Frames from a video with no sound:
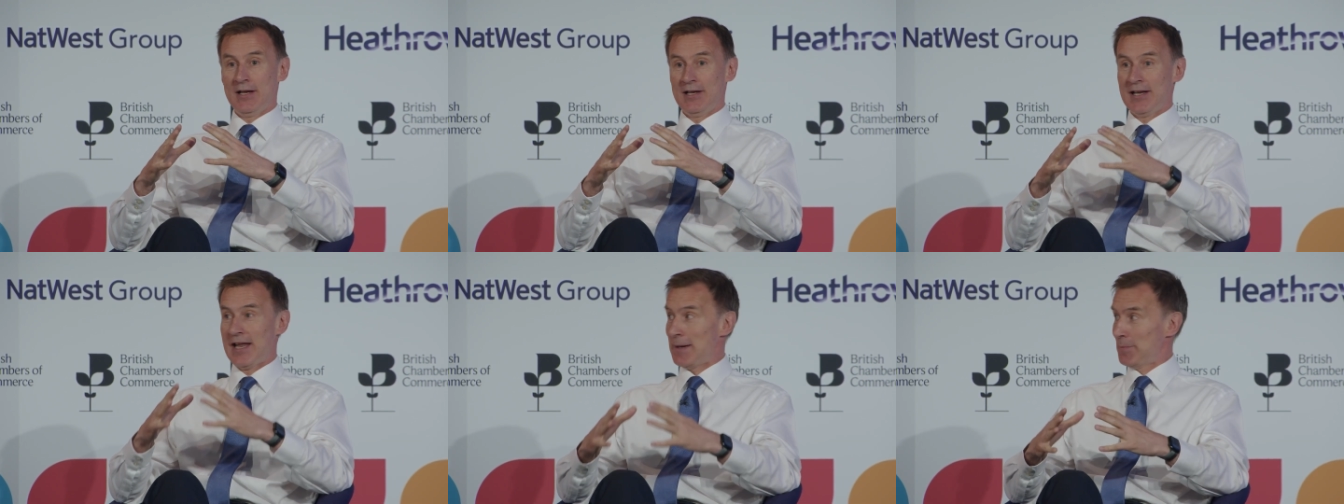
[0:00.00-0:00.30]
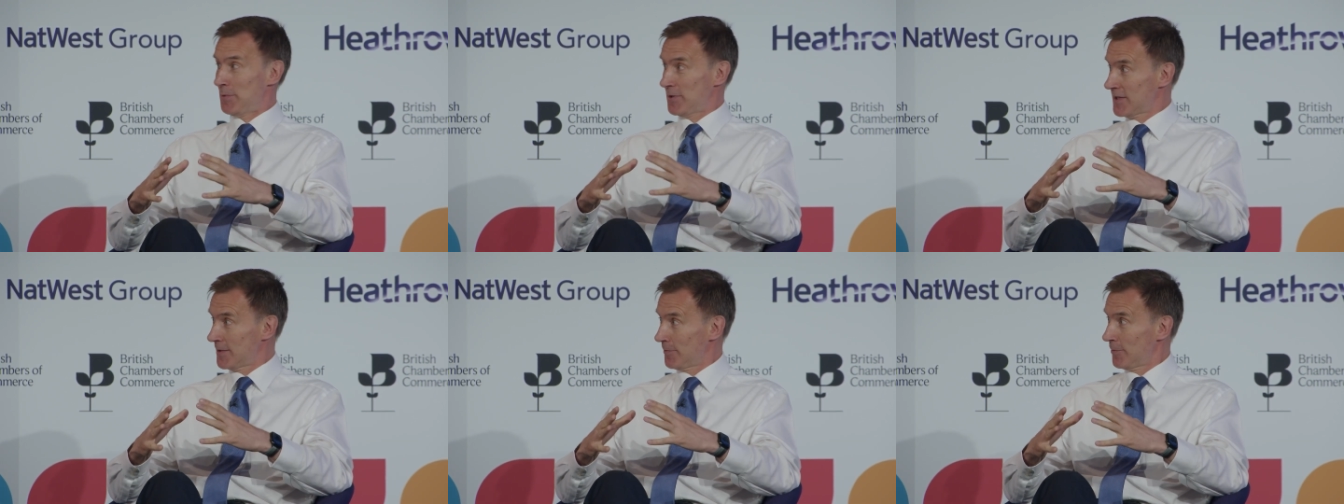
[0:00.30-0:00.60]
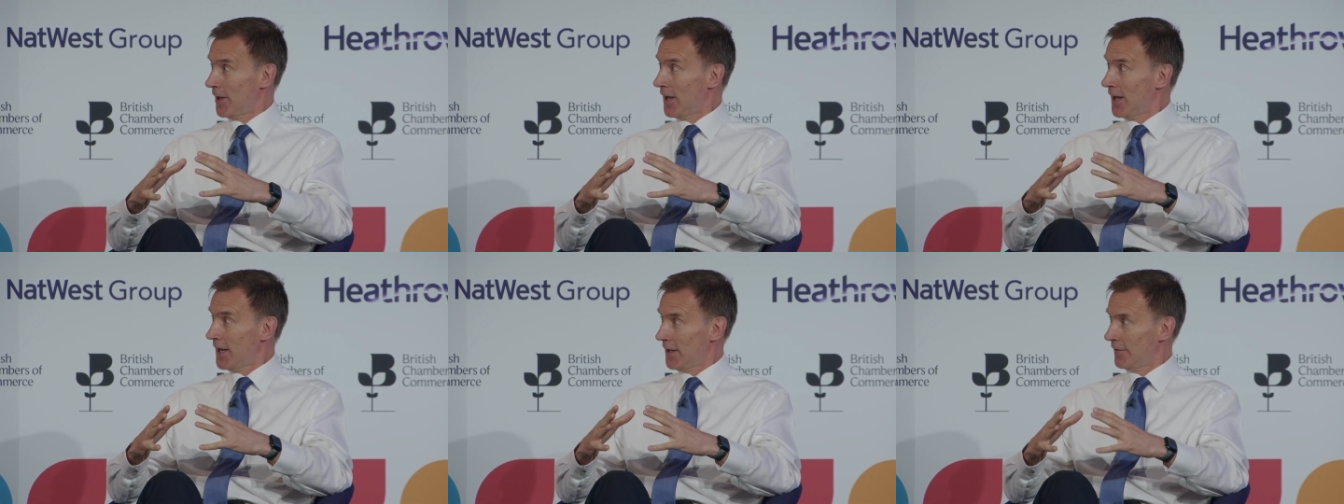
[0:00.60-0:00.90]
labour
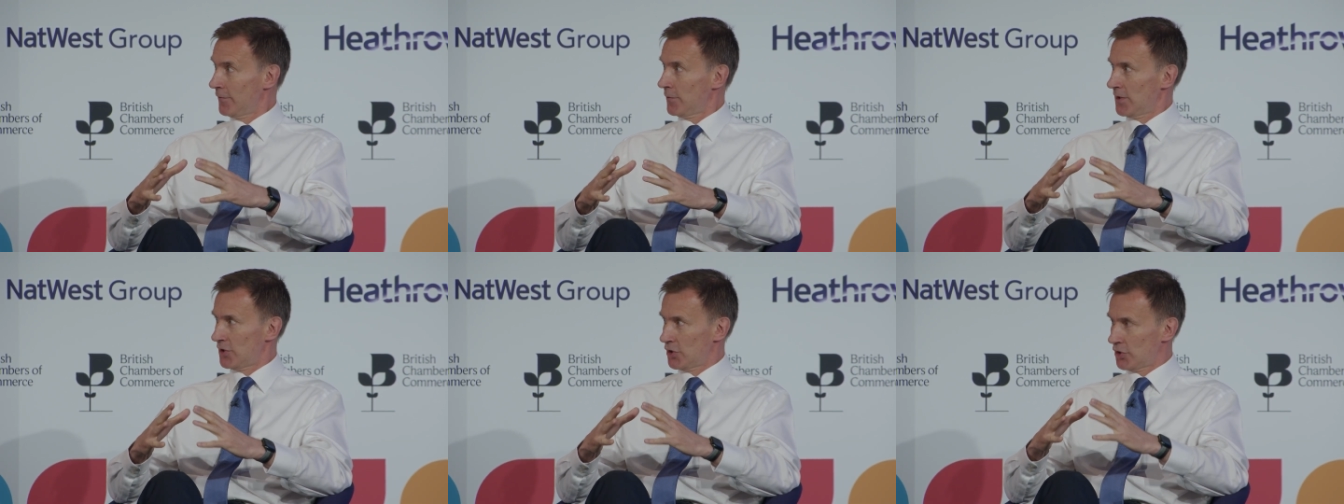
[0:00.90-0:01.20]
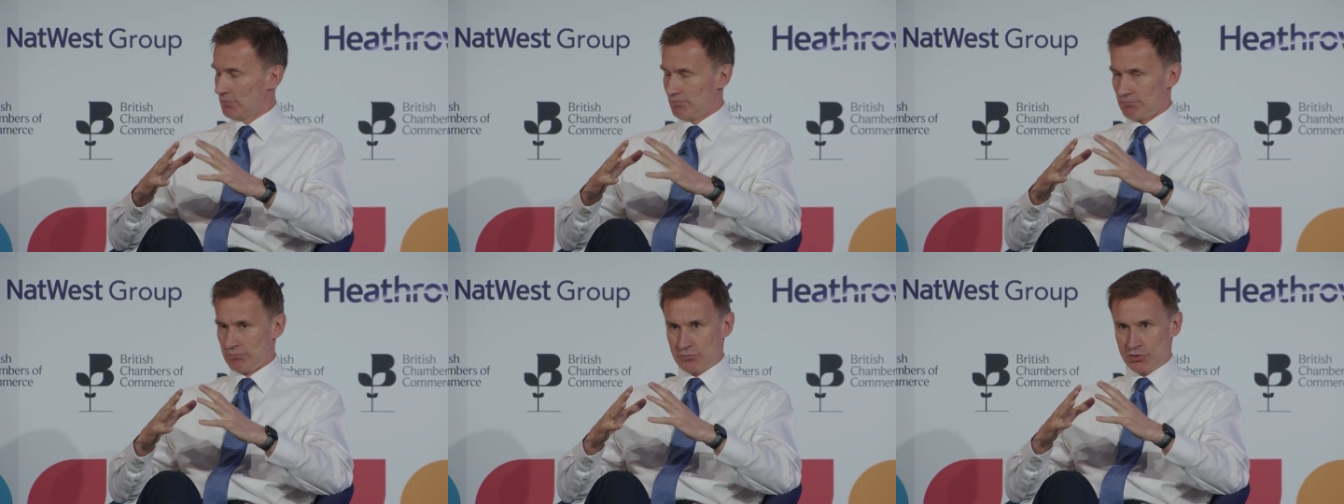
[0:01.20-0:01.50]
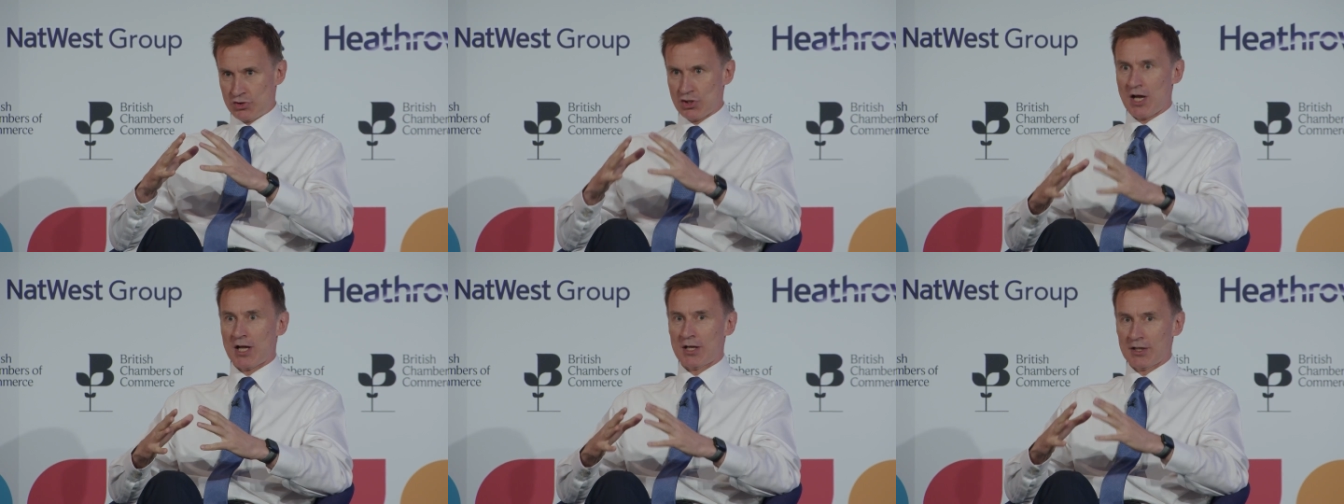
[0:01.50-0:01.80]
supply, of which
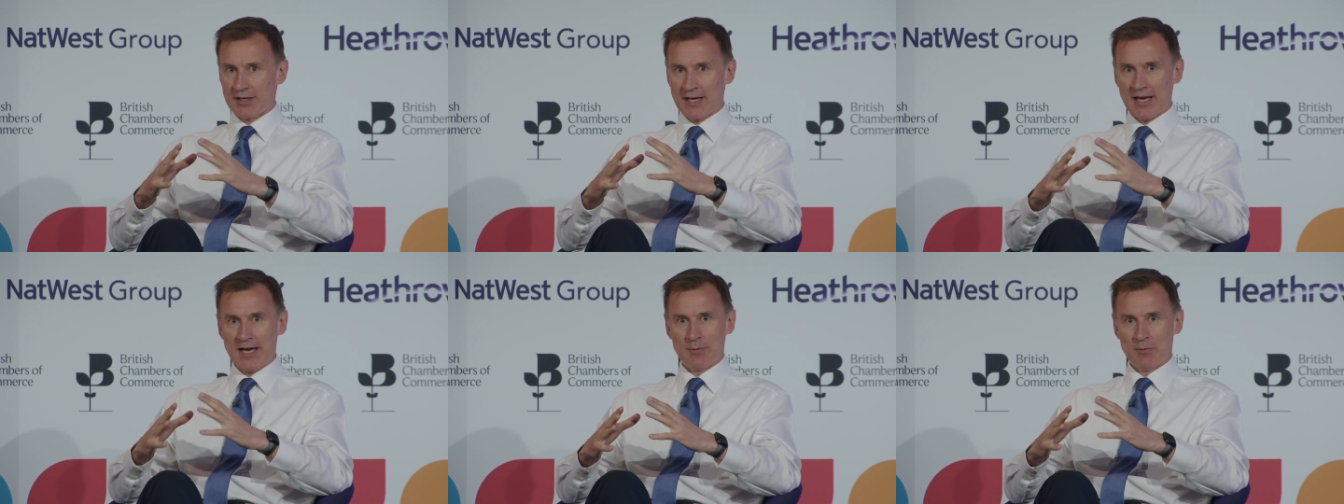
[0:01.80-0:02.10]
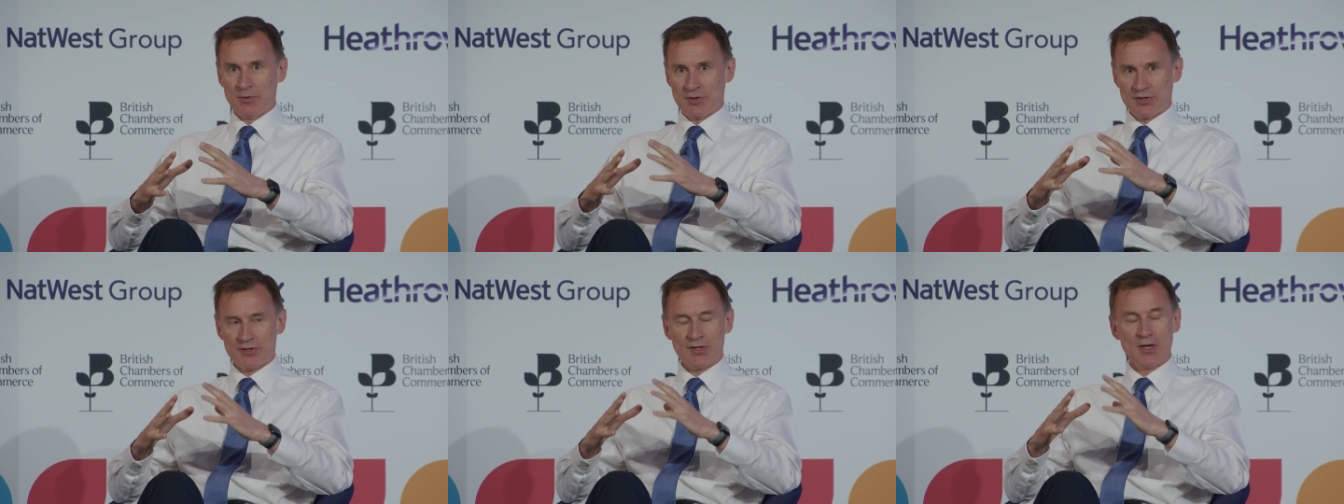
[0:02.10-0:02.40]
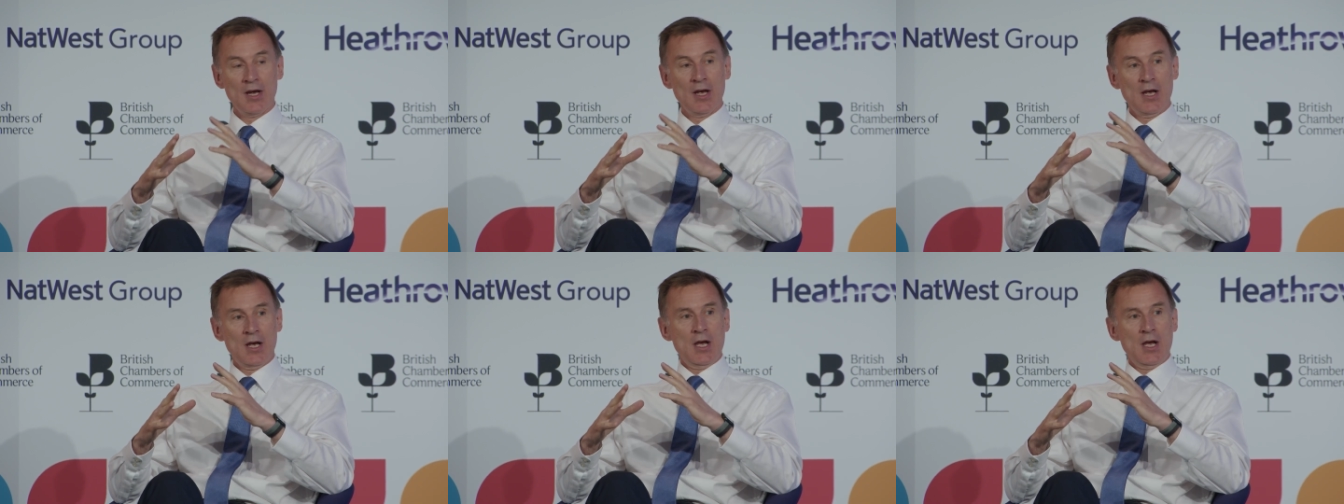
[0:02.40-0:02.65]
childcare was